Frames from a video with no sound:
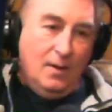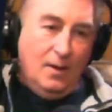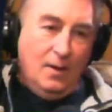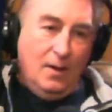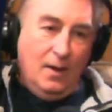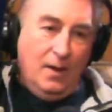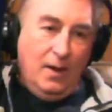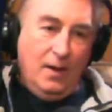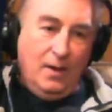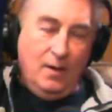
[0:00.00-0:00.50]

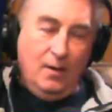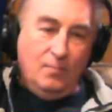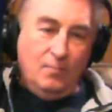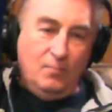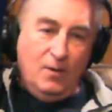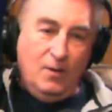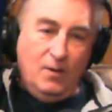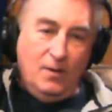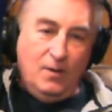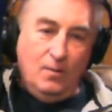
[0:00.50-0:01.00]
And I
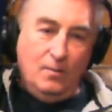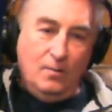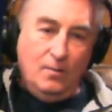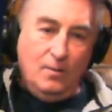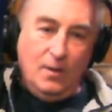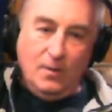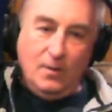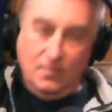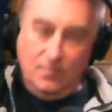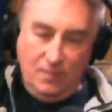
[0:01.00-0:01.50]
went,
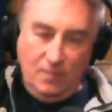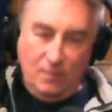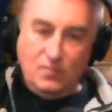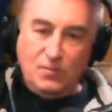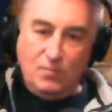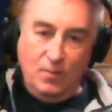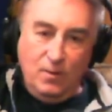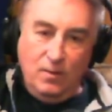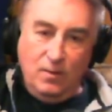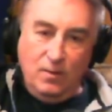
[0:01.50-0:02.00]
I, that
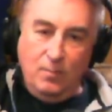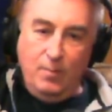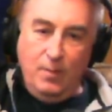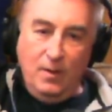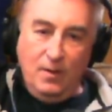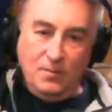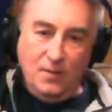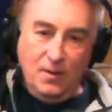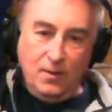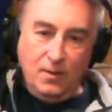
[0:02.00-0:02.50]
was one of the
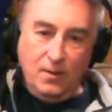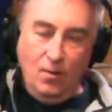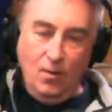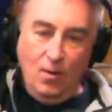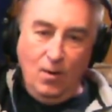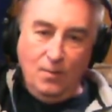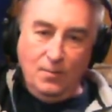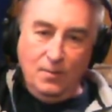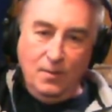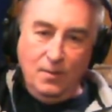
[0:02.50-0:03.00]
bands I
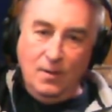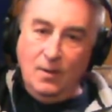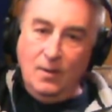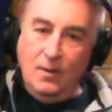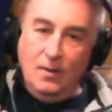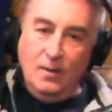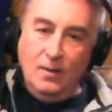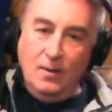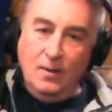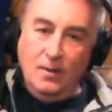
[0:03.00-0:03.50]
called.
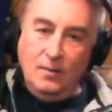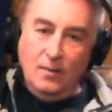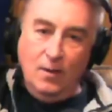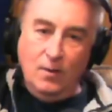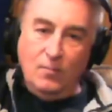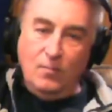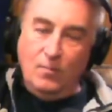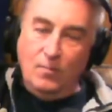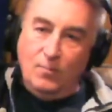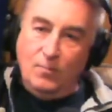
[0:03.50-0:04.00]
The
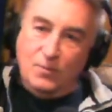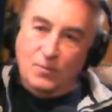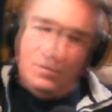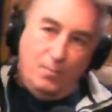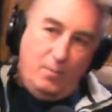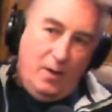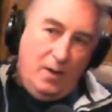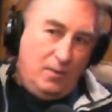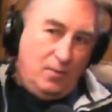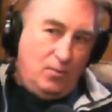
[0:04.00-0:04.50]
other one was a
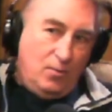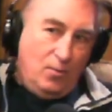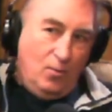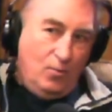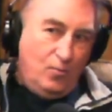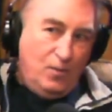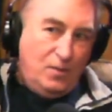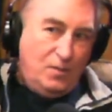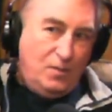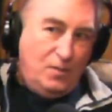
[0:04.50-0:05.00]
band called
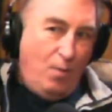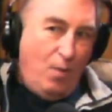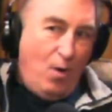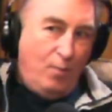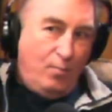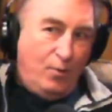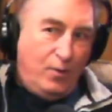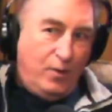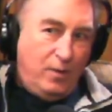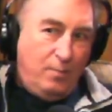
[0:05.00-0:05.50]
Greaseball
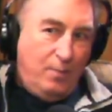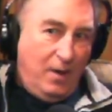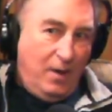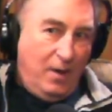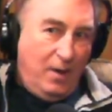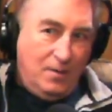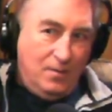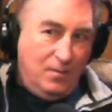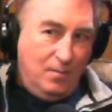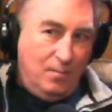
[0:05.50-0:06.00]
Boogie
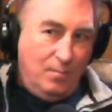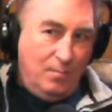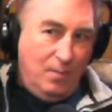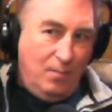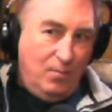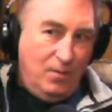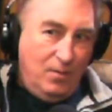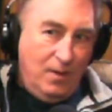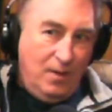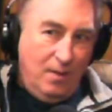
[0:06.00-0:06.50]
Band. Do you
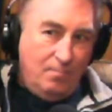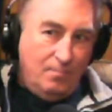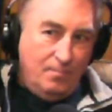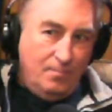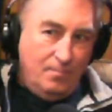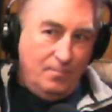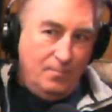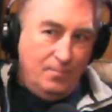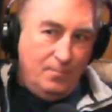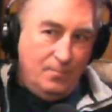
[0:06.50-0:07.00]
remember them?
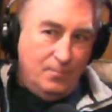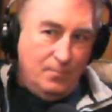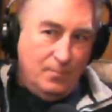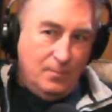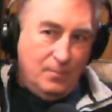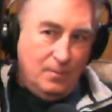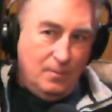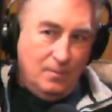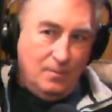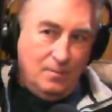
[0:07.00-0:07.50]
No.
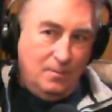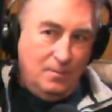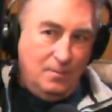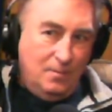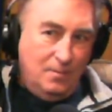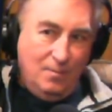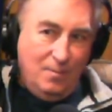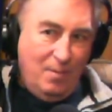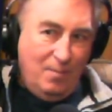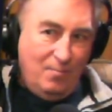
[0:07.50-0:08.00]
You
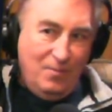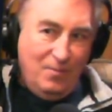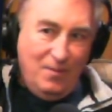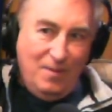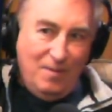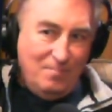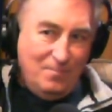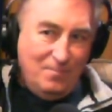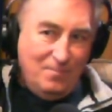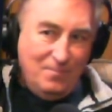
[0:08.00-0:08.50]
don't remember
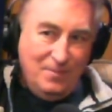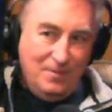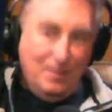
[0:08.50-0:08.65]
them? No.